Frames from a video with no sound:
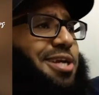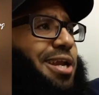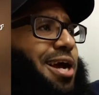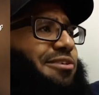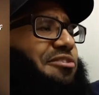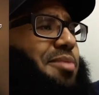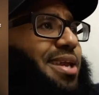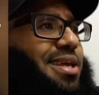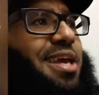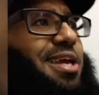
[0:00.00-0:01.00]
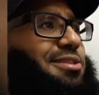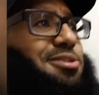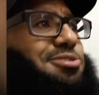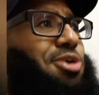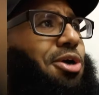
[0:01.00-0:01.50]
Check it out, everybody.
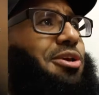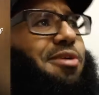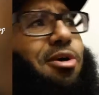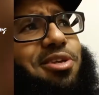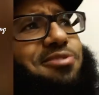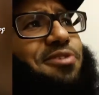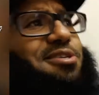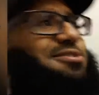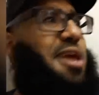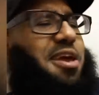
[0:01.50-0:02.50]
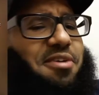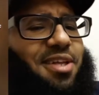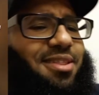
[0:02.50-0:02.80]
This toilet roll is for the sake of